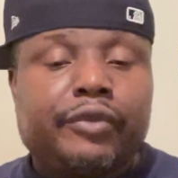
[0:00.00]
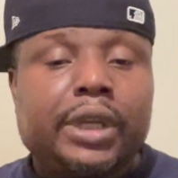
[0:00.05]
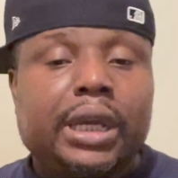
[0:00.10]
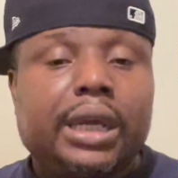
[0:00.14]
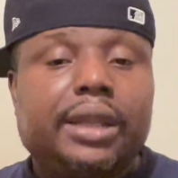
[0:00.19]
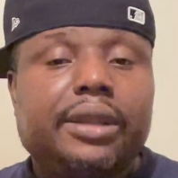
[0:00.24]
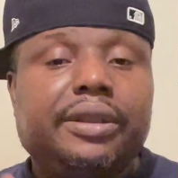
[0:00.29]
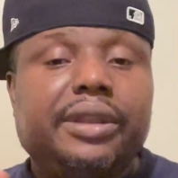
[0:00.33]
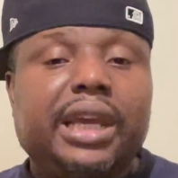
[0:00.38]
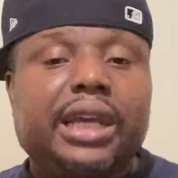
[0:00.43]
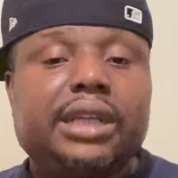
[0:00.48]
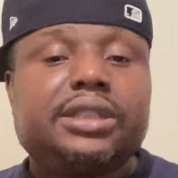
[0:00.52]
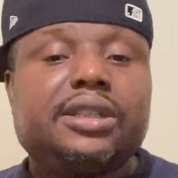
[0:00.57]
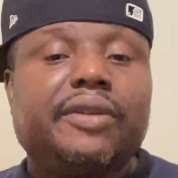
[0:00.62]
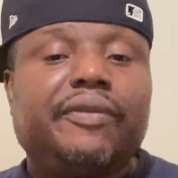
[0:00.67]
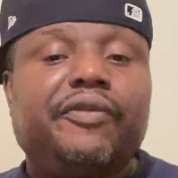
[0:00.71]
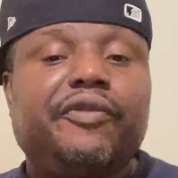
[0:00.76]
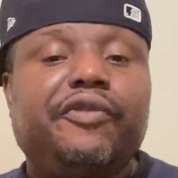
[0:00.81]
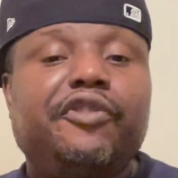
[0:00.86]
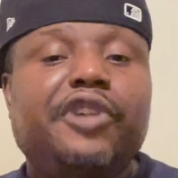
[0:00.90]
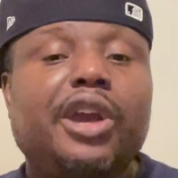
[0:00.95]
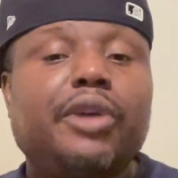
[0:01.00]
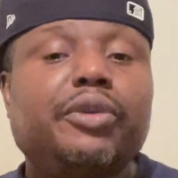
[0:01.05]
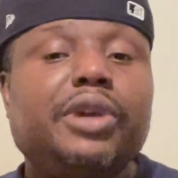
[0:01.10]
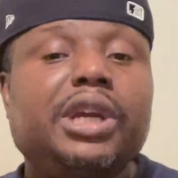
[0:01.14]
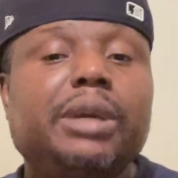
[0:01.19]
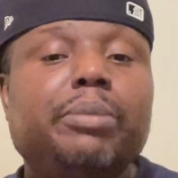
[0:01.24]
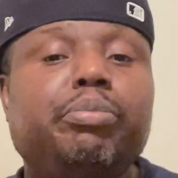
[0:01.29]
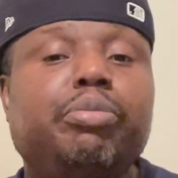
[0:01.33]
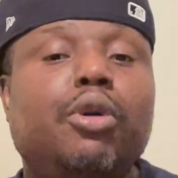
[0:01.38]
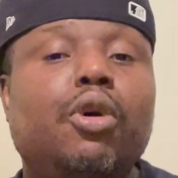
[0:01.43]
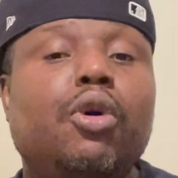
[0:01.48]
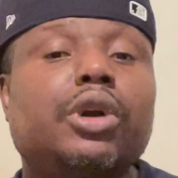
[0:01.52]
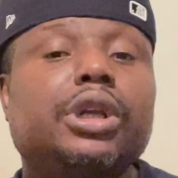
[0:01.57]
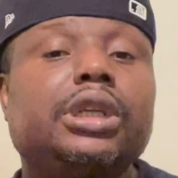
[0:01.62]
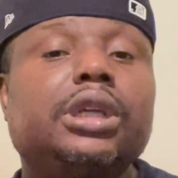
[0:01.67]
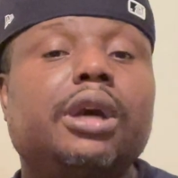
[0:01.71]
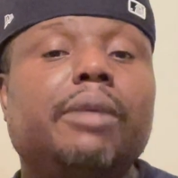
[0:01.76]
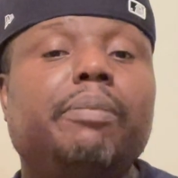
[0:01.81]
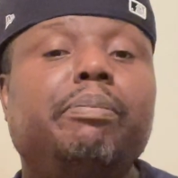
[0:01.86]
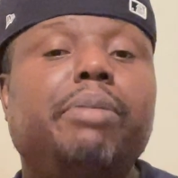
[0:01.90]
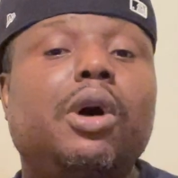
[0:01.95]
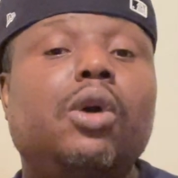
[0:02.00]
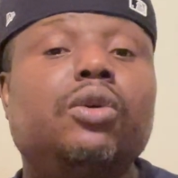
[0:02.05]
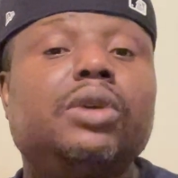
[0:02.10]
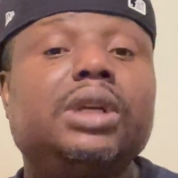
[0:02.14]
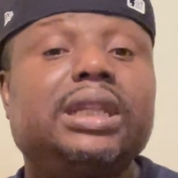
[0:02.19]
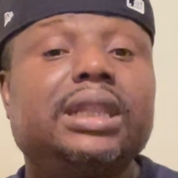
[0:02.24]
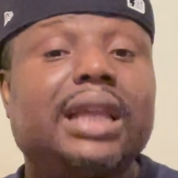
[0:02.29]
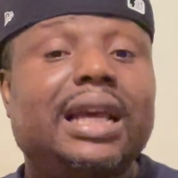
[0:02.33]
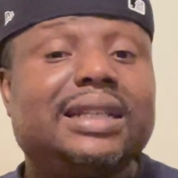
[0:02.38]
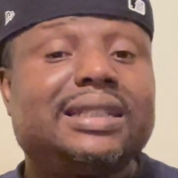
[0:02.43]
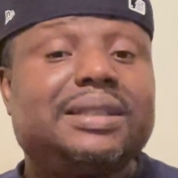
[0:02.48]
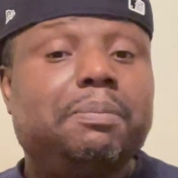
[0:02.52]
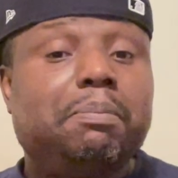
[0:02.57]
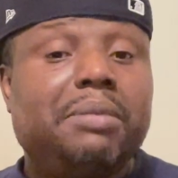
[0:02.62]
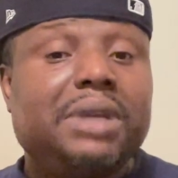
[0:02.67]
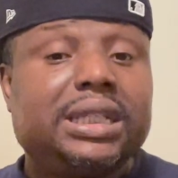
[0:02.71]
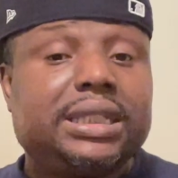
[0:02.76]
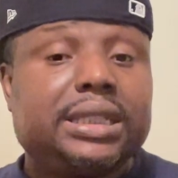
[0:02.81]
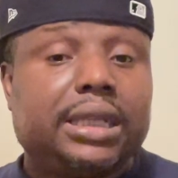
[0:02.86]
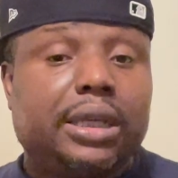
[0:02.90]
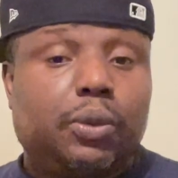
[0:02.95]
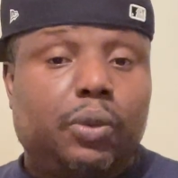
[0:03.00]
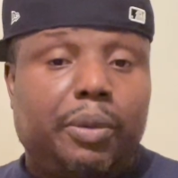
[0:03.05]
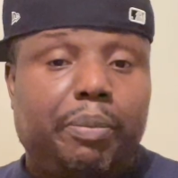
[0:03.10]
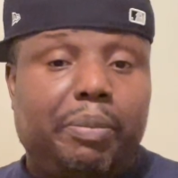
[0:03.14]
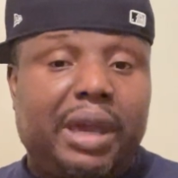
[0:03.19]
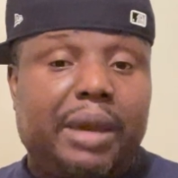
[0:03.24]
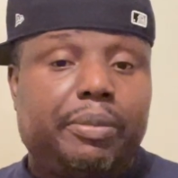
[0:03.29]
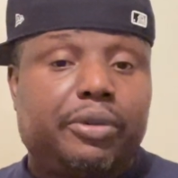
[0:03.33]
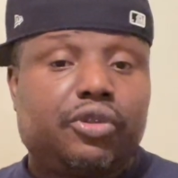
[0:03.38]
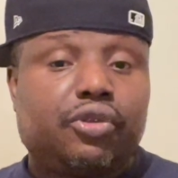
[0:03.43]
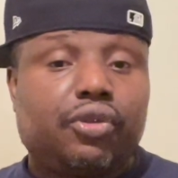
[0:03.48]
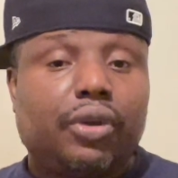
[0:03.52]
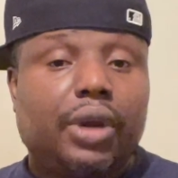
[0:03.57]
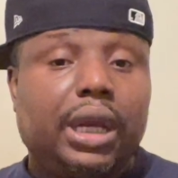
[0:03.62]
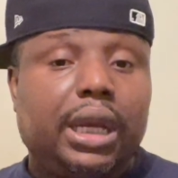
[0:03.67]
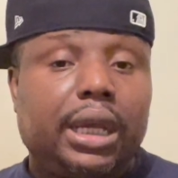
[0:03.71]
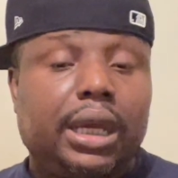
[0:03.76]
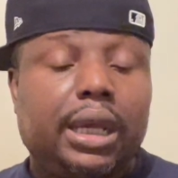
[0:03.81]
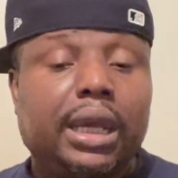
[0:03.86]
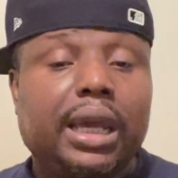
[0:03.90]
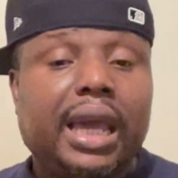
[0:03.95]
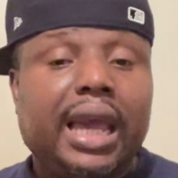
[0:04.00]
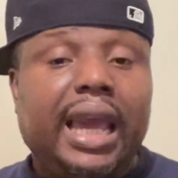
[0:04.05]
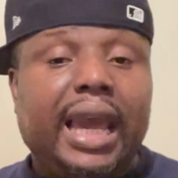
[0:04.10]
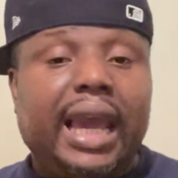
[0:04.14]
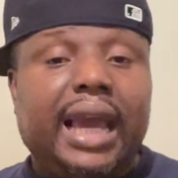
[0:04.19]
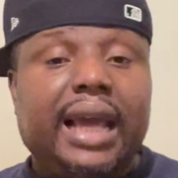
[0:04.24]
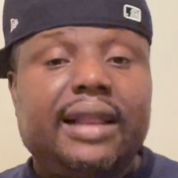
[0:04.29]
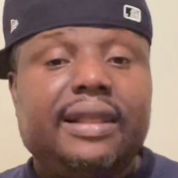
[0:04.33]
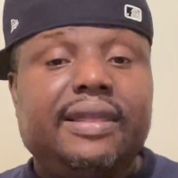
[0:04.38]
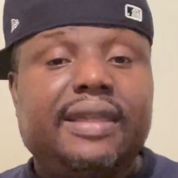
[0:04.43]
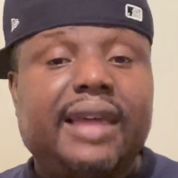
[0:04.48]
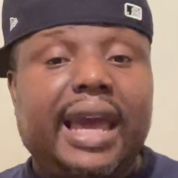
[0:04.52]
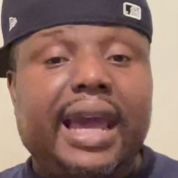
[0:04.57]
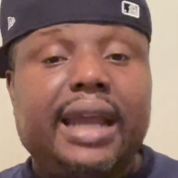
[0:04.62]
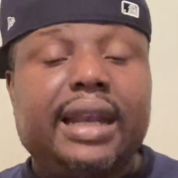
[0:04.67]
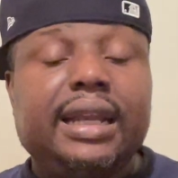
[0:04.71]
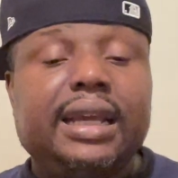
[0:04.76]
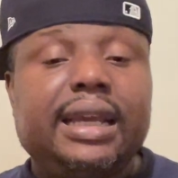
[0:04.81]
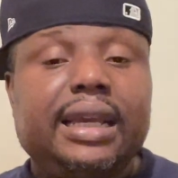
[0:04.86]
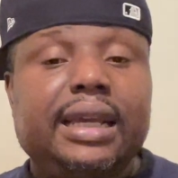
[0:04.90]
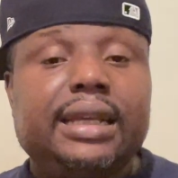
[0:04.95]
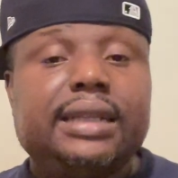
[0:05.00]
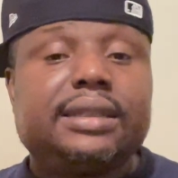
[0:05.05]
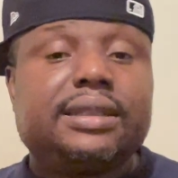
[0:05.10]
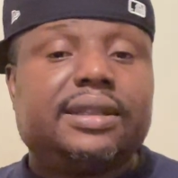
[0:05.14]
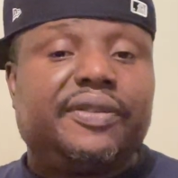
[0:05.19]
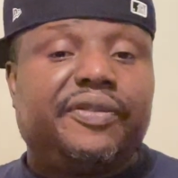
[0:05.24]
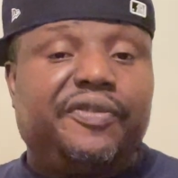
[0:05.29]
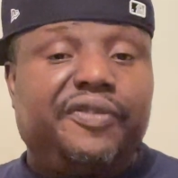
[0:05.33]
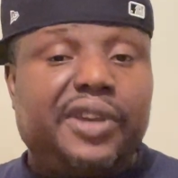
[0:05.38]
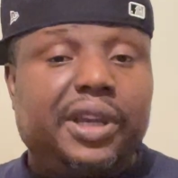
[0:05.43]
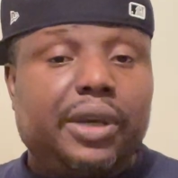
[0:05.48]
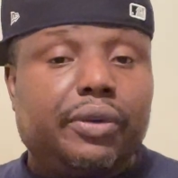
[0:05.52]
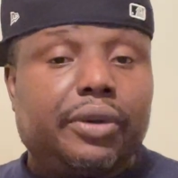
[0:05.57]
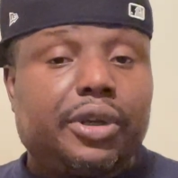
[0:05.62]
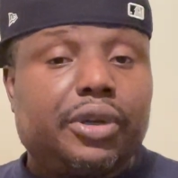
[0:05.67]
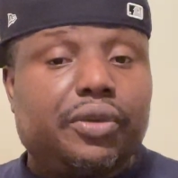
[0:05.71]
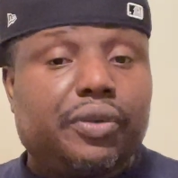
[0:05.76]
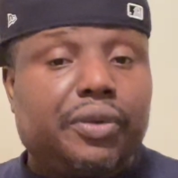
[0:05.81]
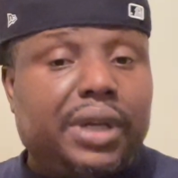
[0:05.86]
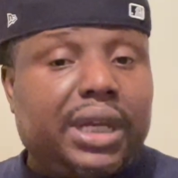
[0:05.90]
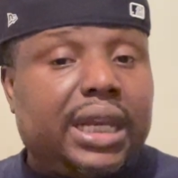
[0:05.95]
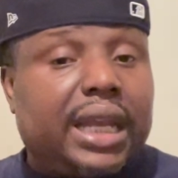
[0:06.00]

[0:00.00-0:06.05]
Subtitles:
there's a very important component that's missing with paper trading, and that is the fear and greed